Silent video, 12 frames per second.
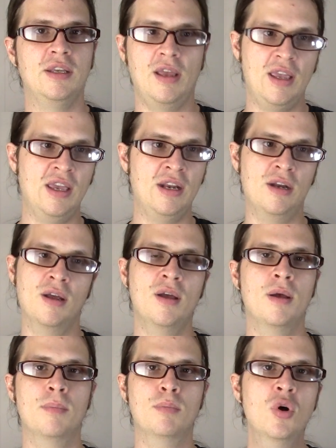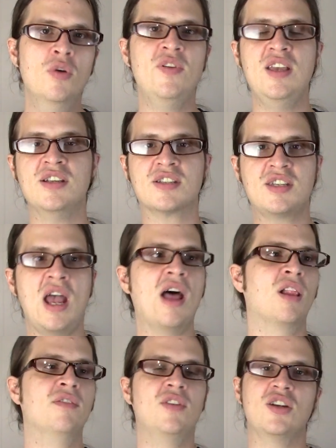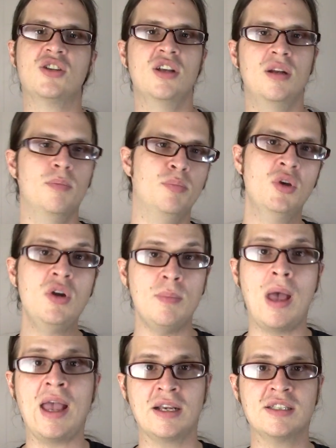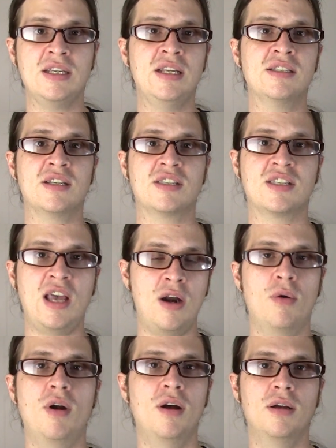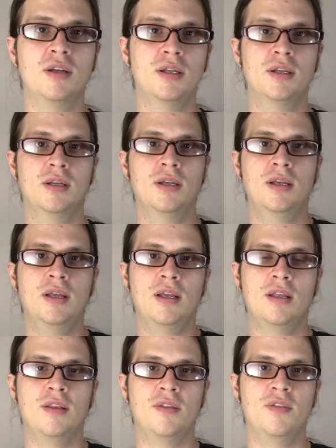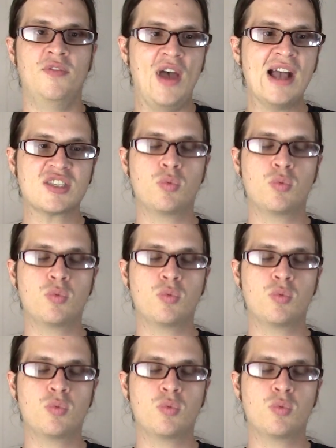in movies, television, beauty magazines, etc. That's